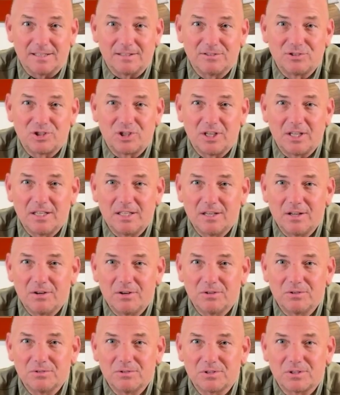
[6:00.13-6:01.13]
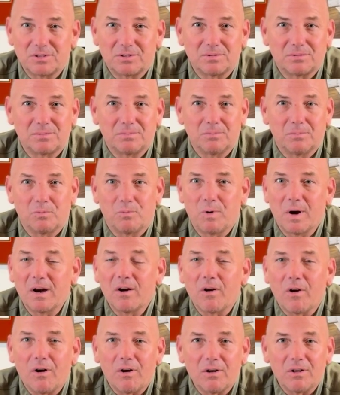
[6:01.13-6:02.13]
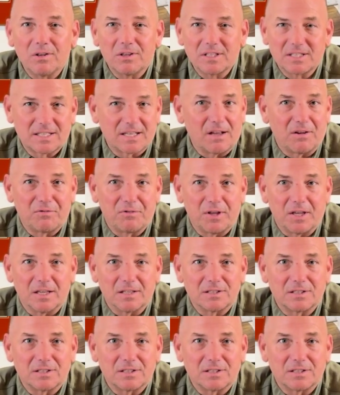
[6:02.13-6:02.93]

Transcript: She knows where all the stuff is.